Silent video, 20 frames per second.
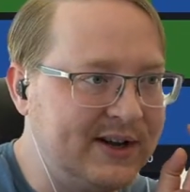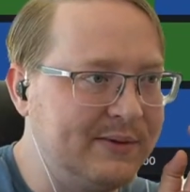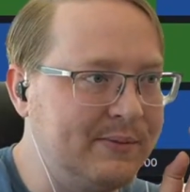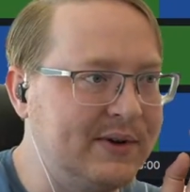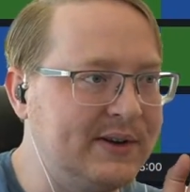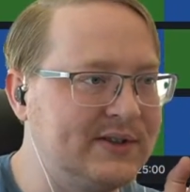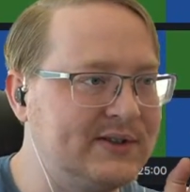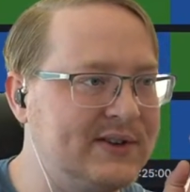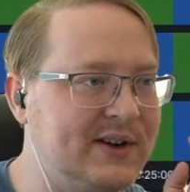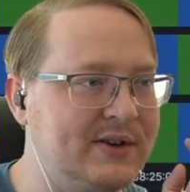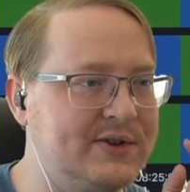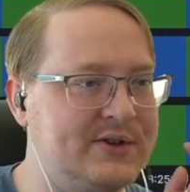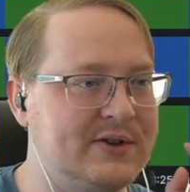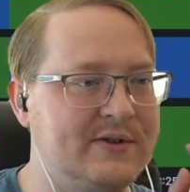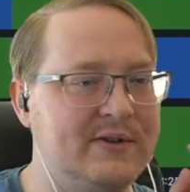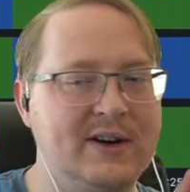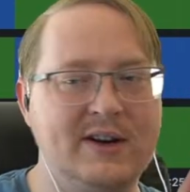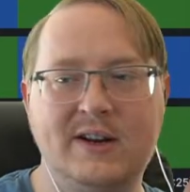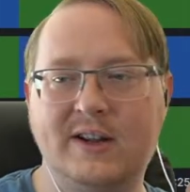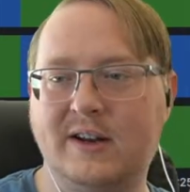but it's not
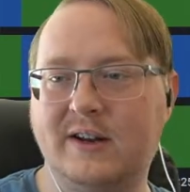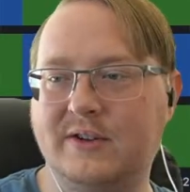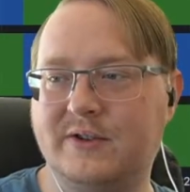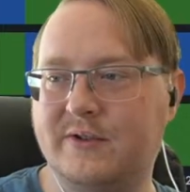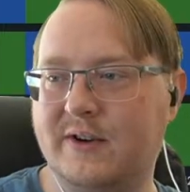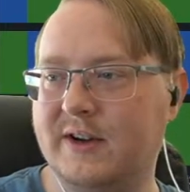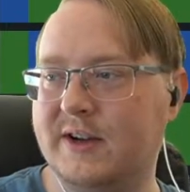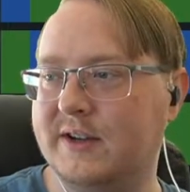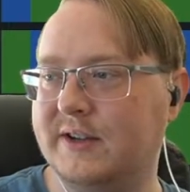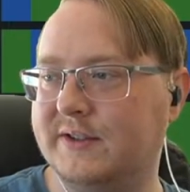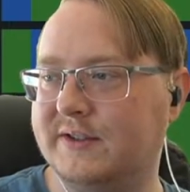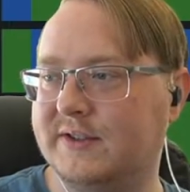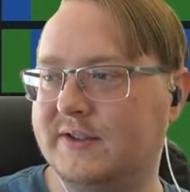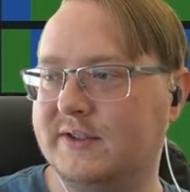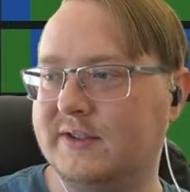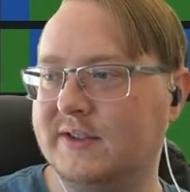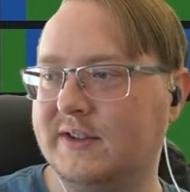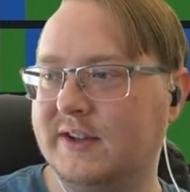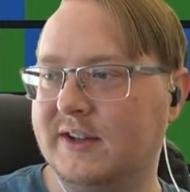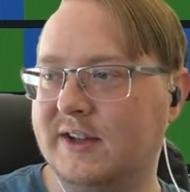generating any
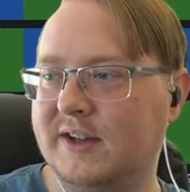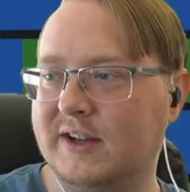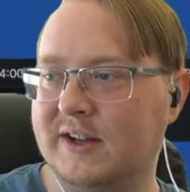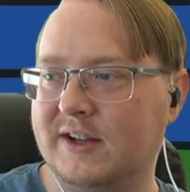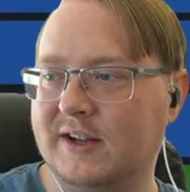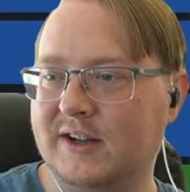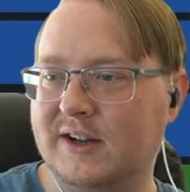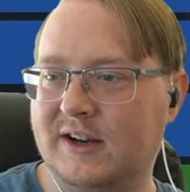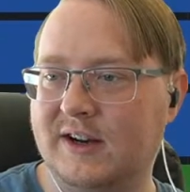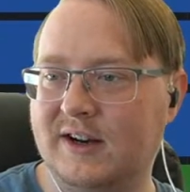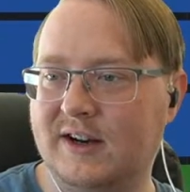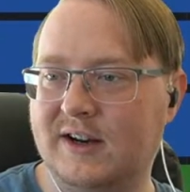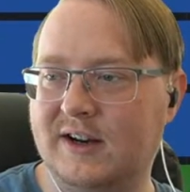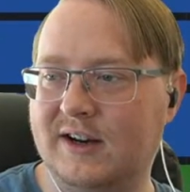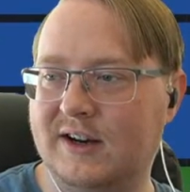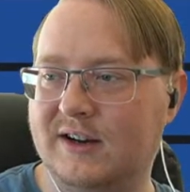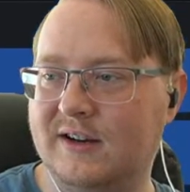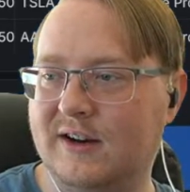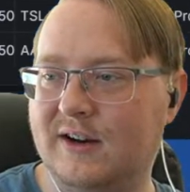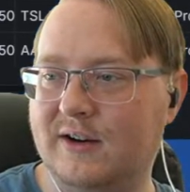trades.
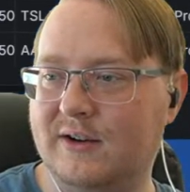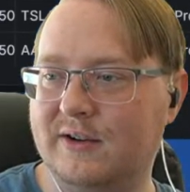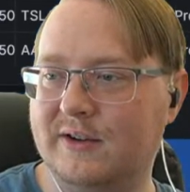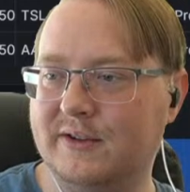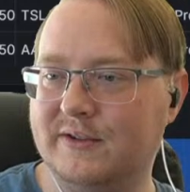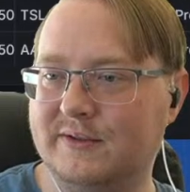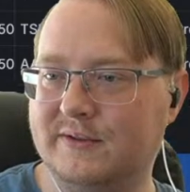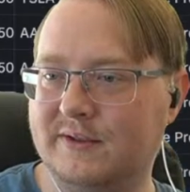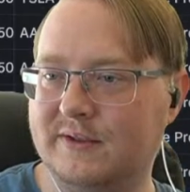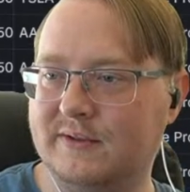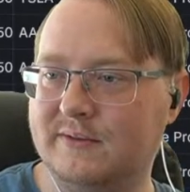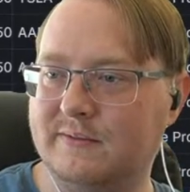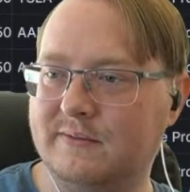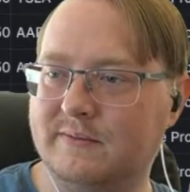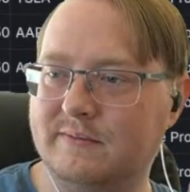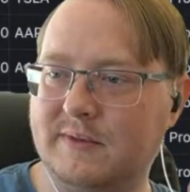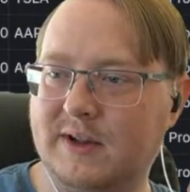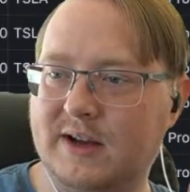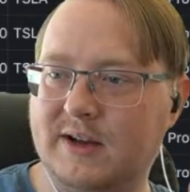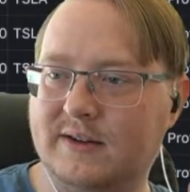
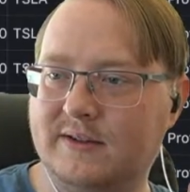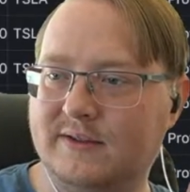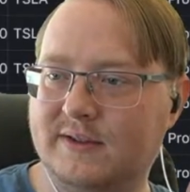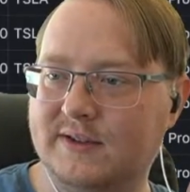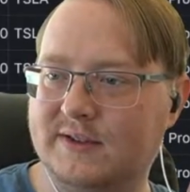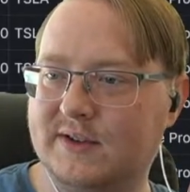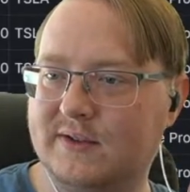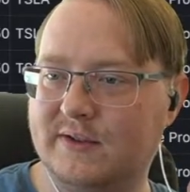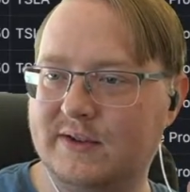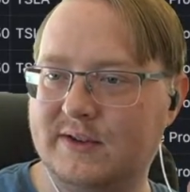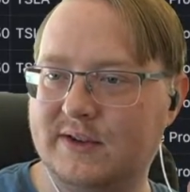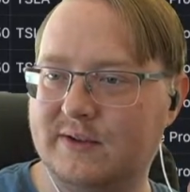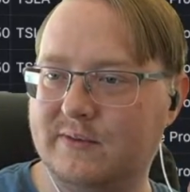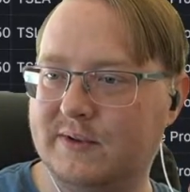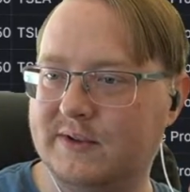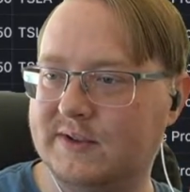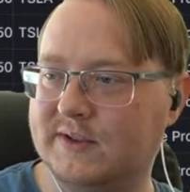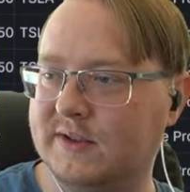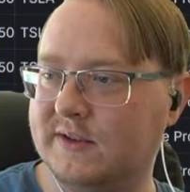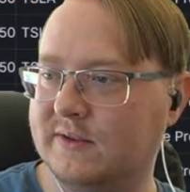Yeah, it's only done
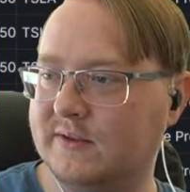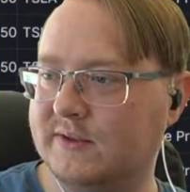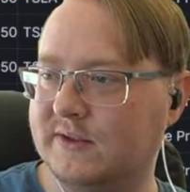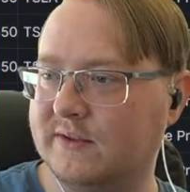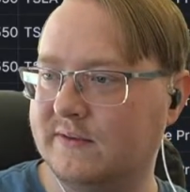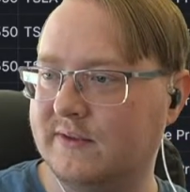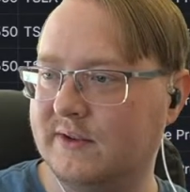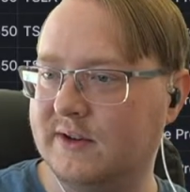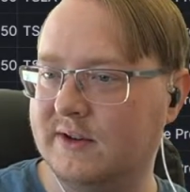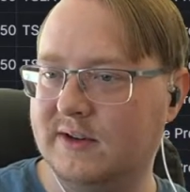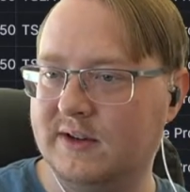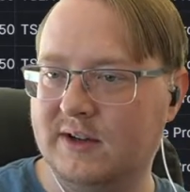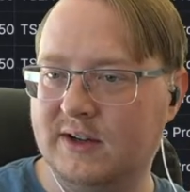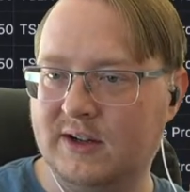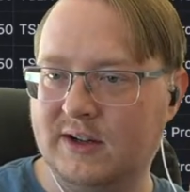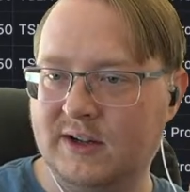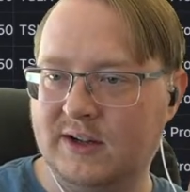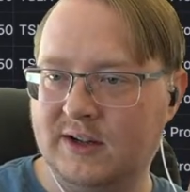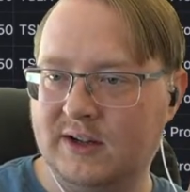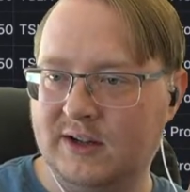one signal so far.
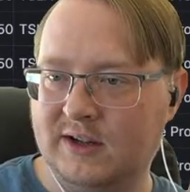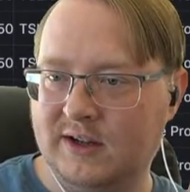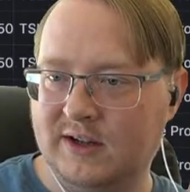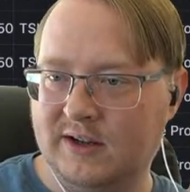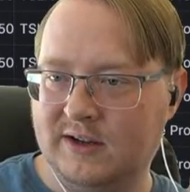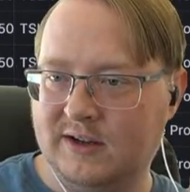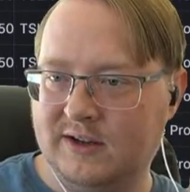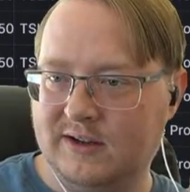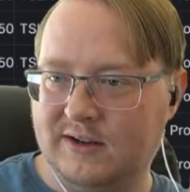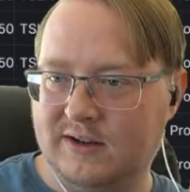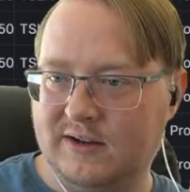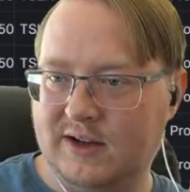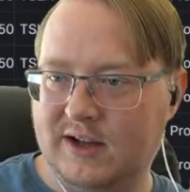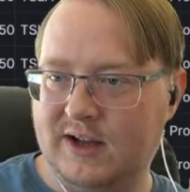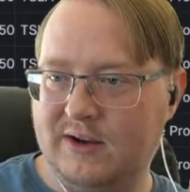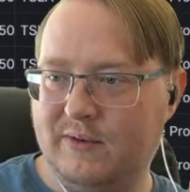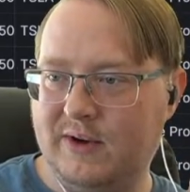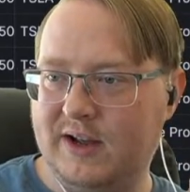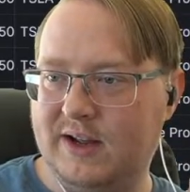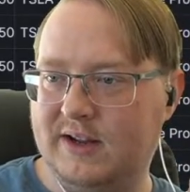
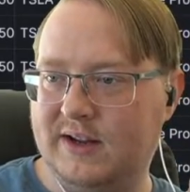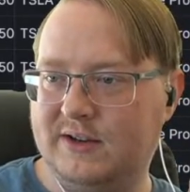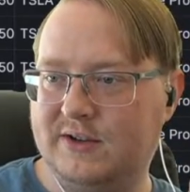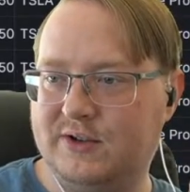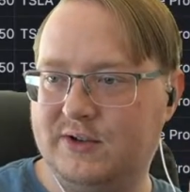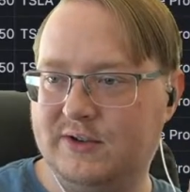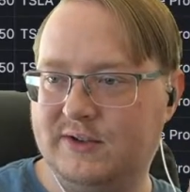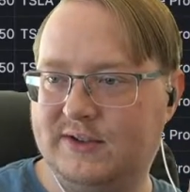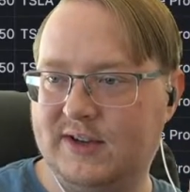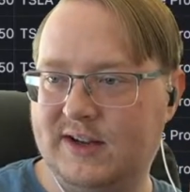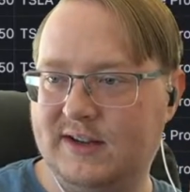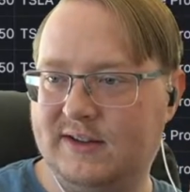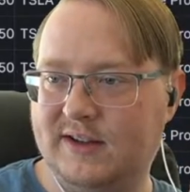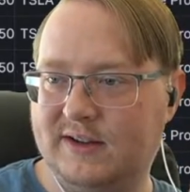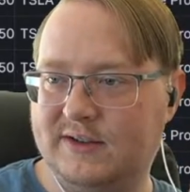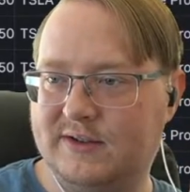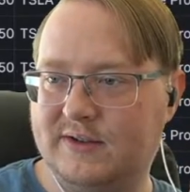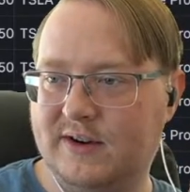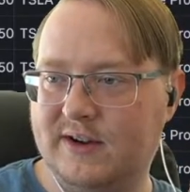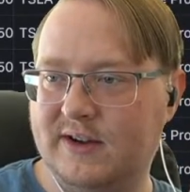Hey, wait, it should take
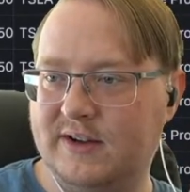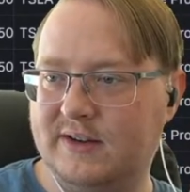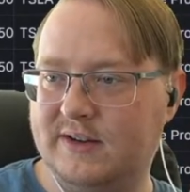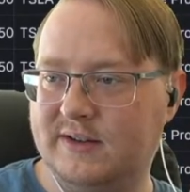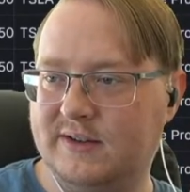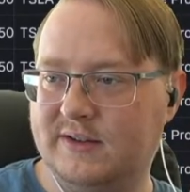that trade.